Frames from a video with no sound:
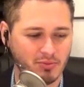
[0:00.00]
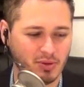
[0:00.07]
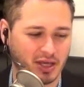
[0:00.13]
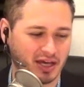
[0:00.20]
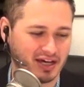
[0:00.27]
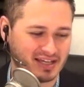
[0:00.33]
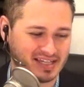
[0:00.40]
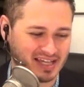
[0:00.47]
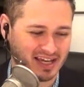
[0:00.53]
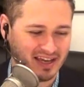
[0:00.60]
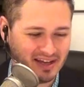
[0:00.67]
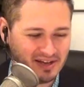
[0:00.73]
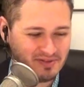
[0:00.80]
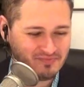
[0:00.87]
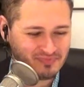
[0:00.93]
because,
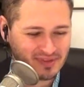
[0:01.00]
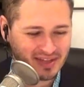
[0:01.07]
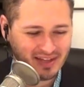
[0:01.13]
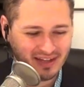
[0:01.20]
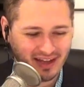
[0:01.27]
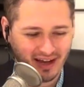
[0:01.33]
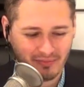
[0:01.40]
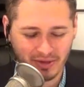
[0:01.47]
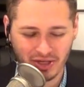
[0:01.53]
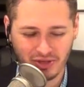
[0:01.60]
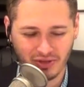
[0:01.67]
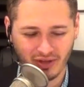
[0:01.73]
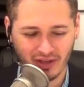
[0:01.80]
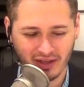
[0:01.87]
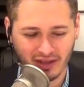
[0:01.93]
I
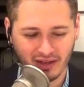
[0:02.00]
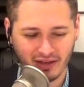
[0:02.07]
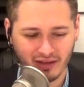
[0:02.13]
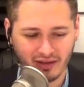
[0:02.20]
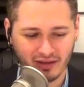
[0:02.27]
mean, it,